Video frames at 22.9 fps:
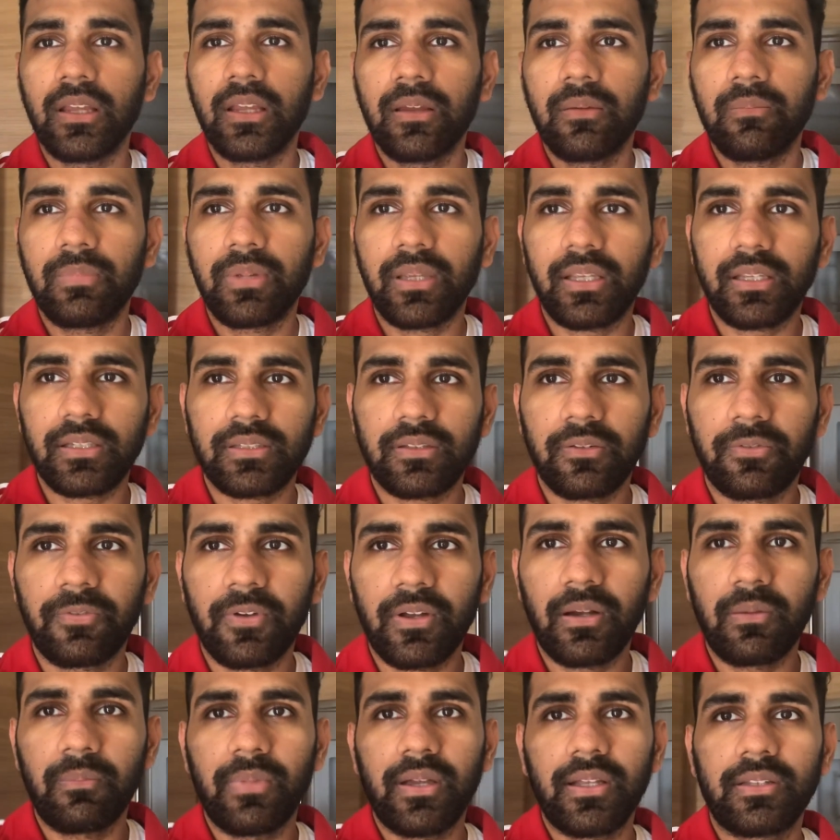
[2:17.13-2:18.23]
because the
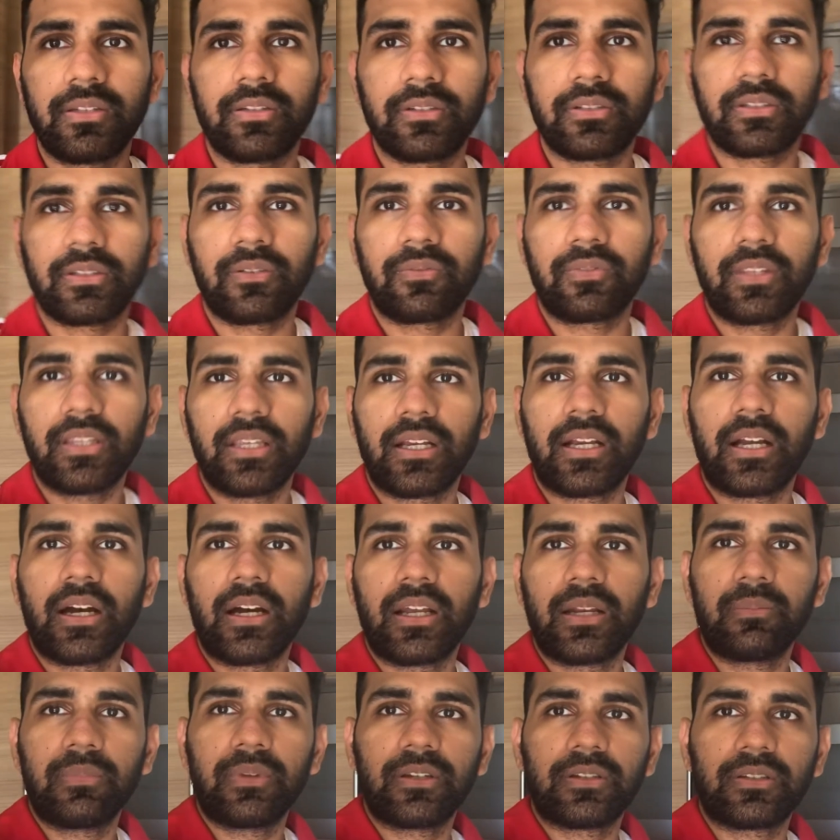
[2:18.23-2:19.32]
fundamentals of the
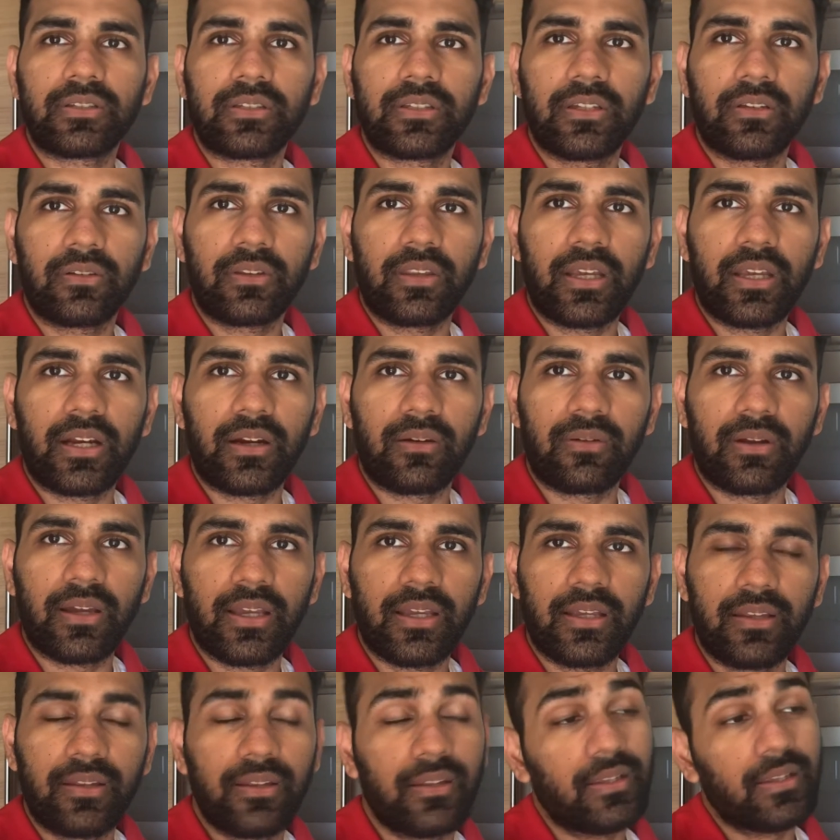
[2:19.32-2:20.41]
economy are still there,
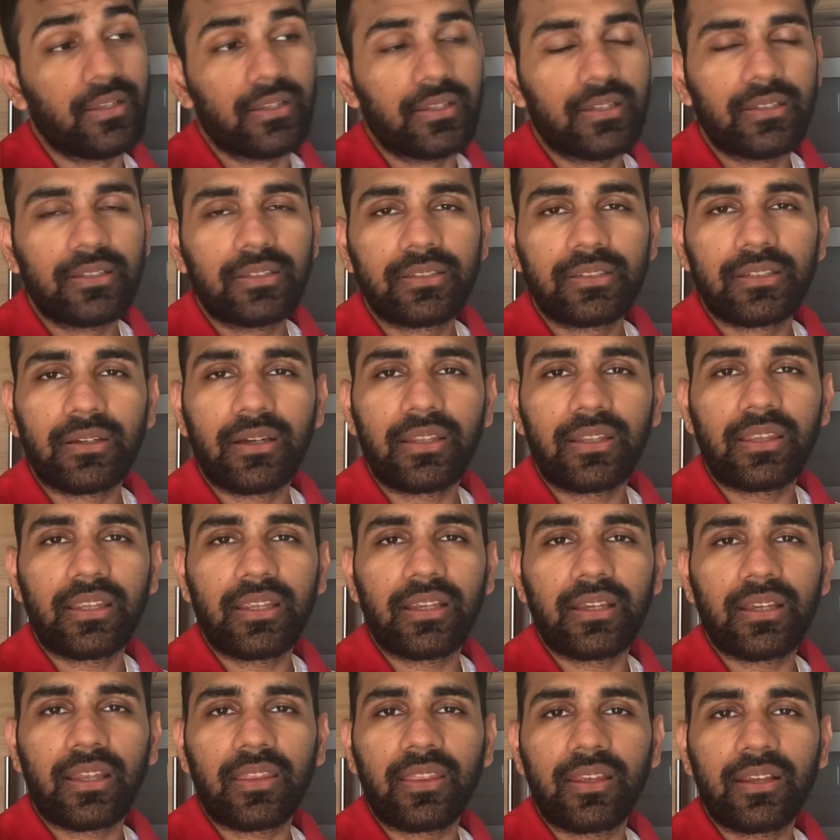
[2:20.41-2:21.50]
right? So I think
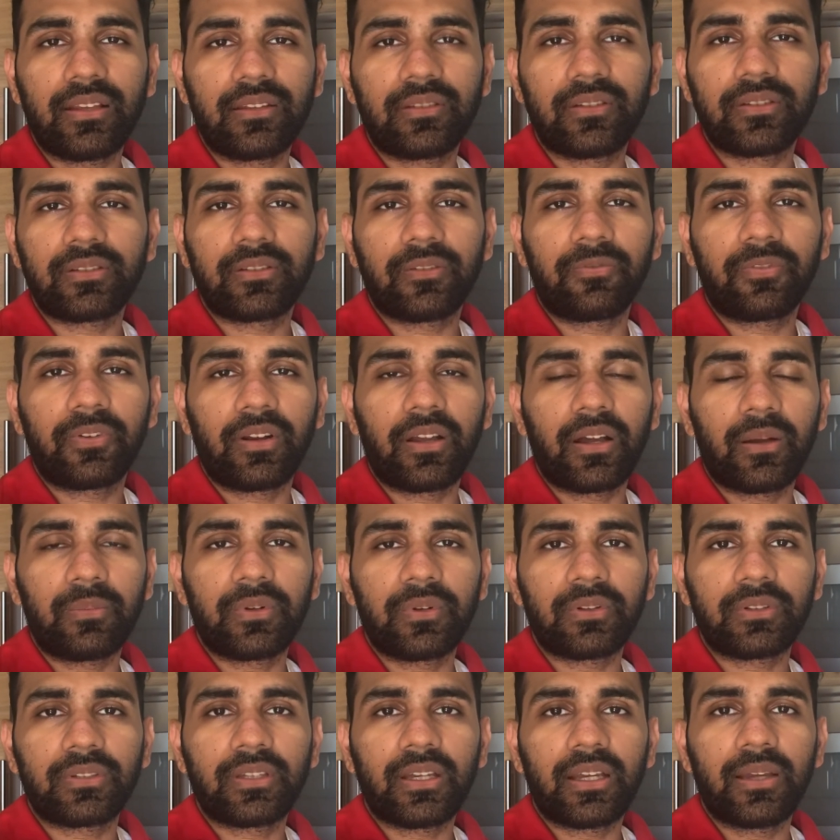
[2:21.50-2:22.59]
it's just a
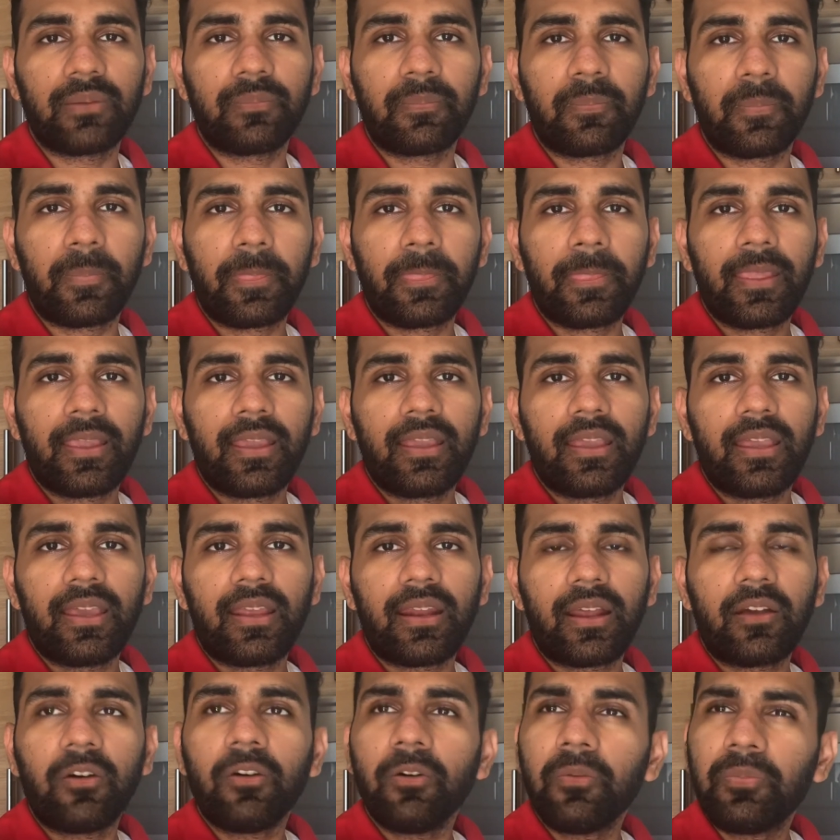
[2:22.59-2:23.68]
phenomenal time. And
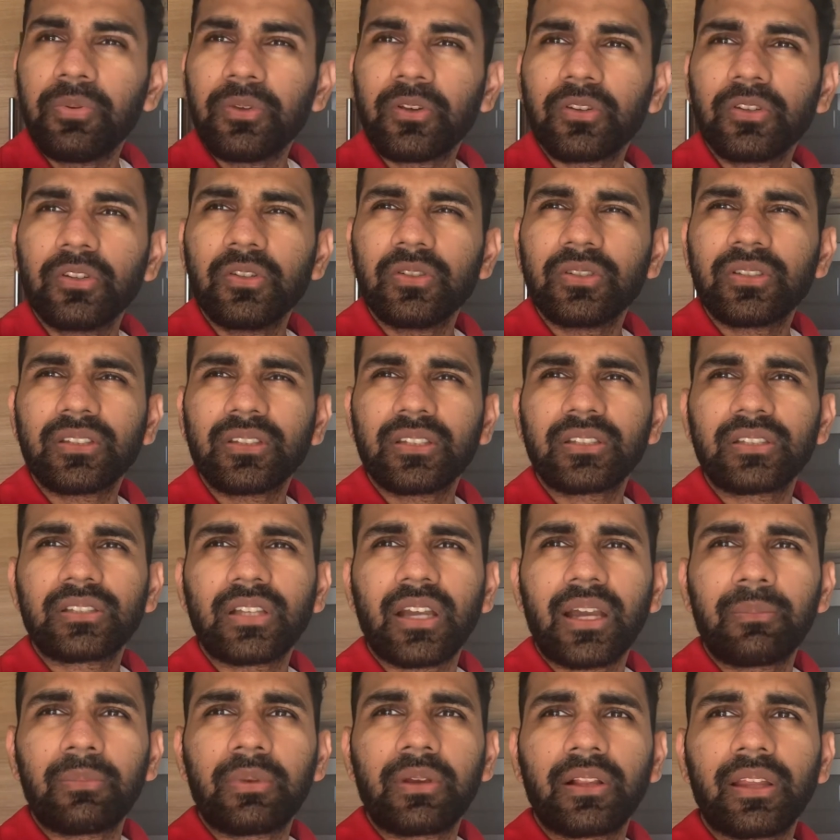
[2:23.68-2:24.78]
I hope you're using this
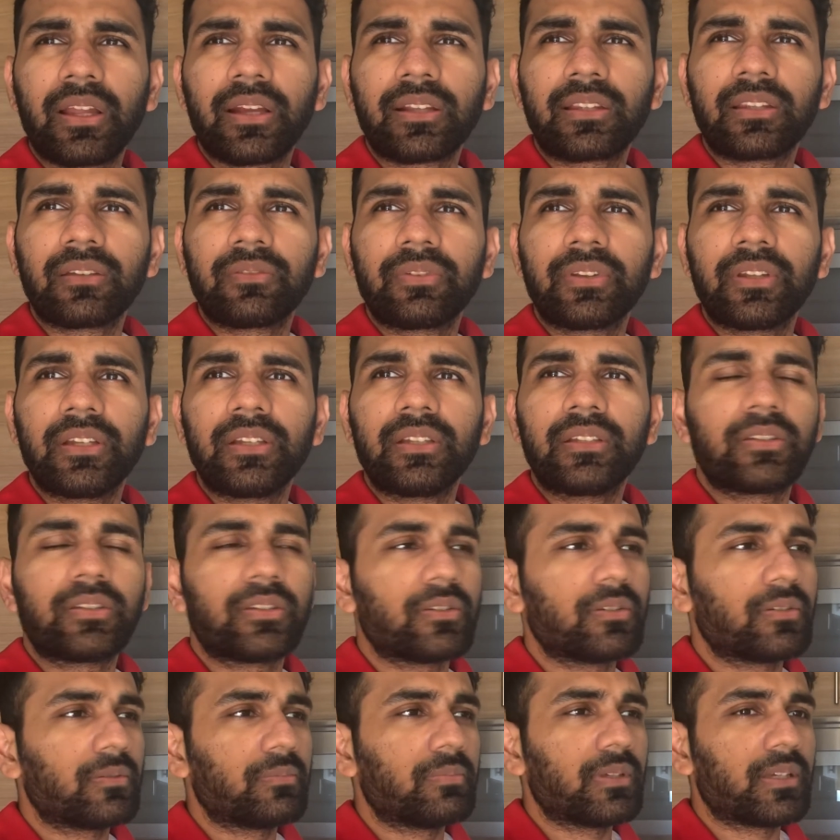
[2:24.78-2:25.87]
time collectively
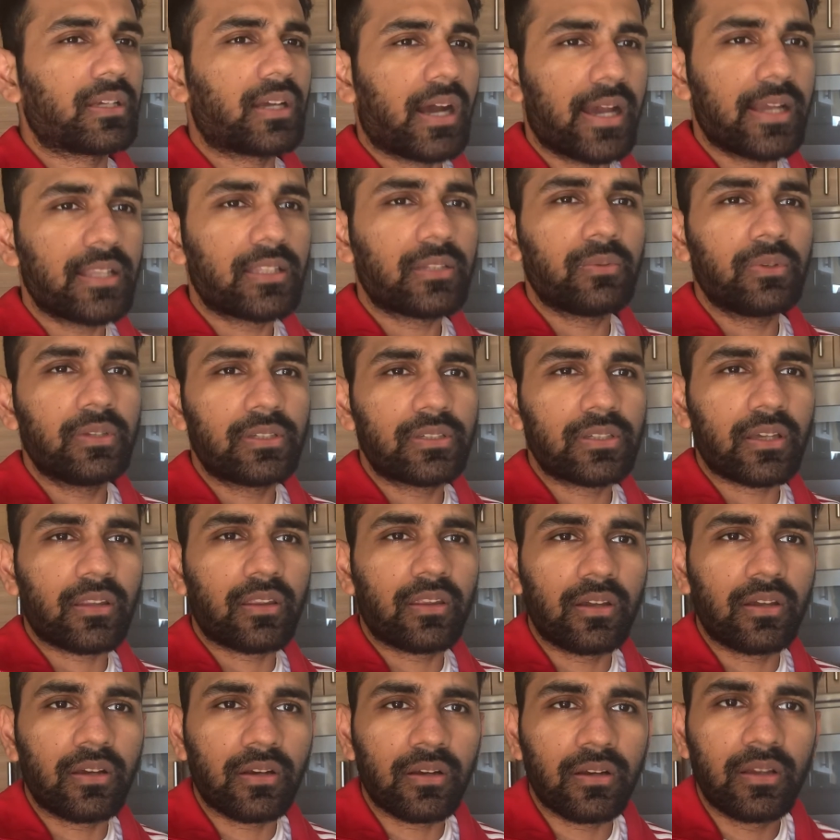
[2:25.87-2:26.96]
to be kind to each
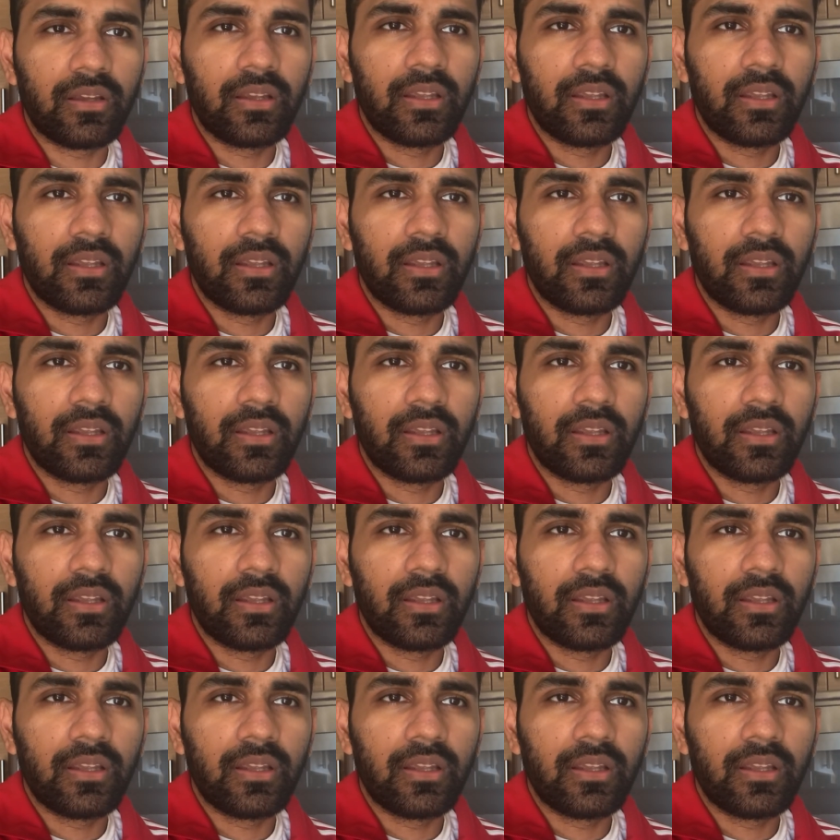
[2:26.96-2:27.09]
other.